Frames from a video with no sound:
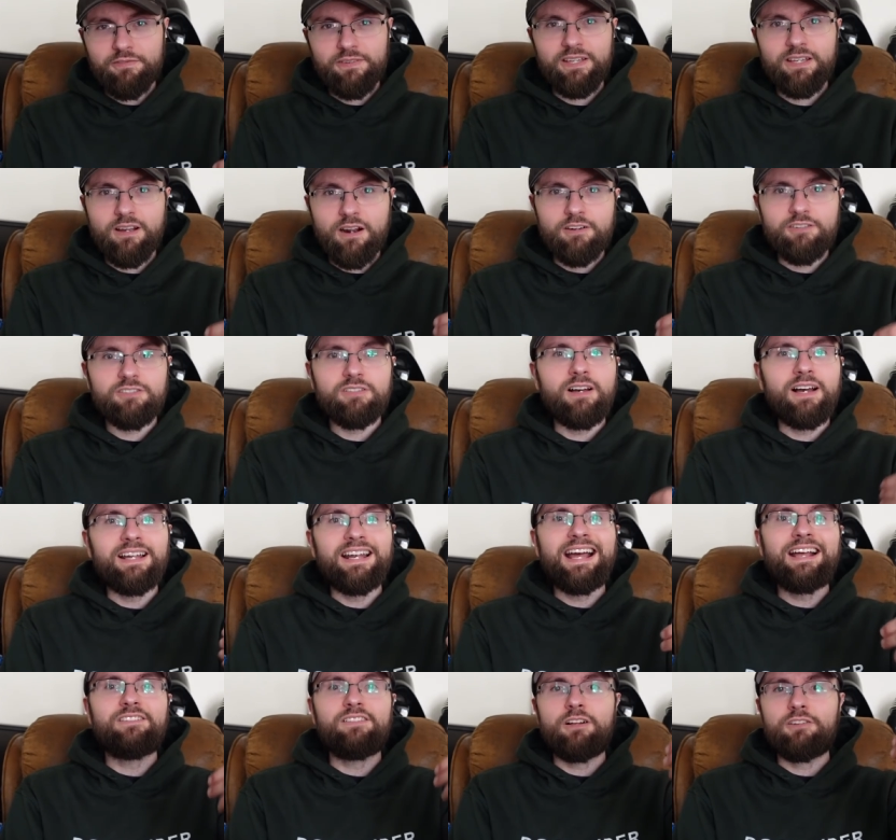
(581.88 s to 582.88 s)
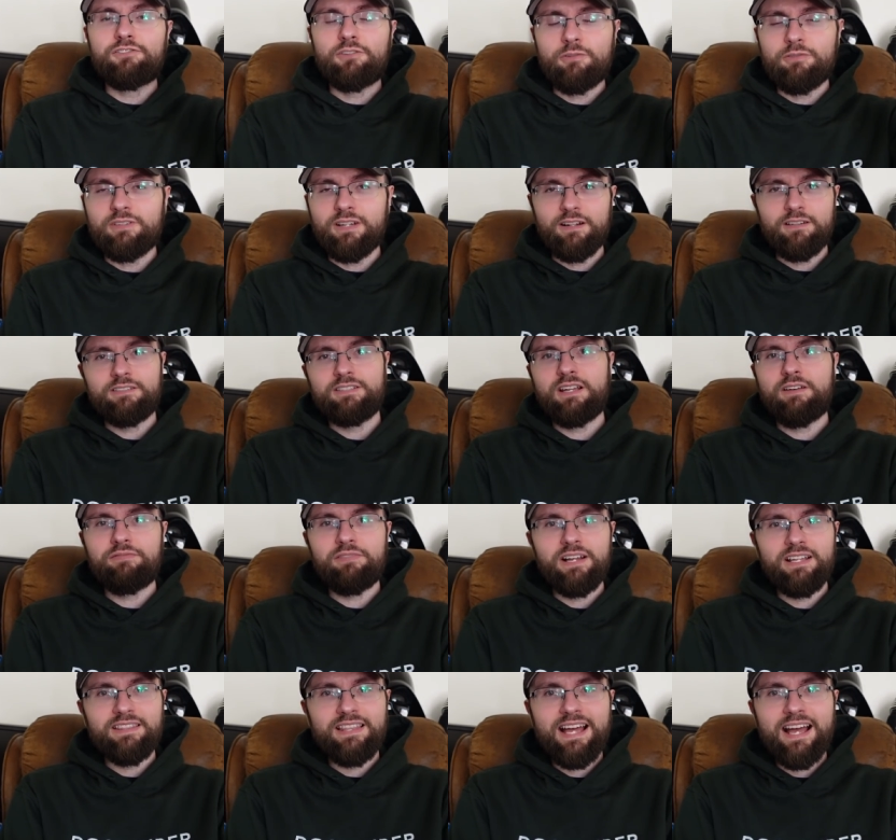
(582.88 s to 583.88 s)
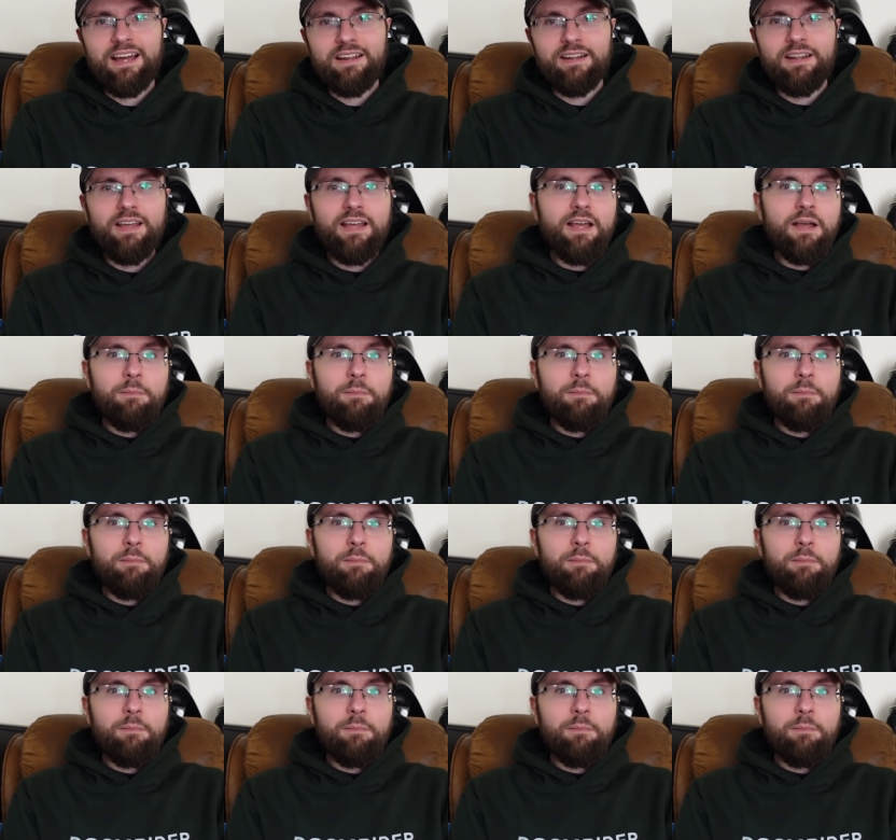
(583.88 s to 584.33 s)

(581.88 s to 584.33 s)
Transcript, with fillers: Figuarts line has also done stuff like that.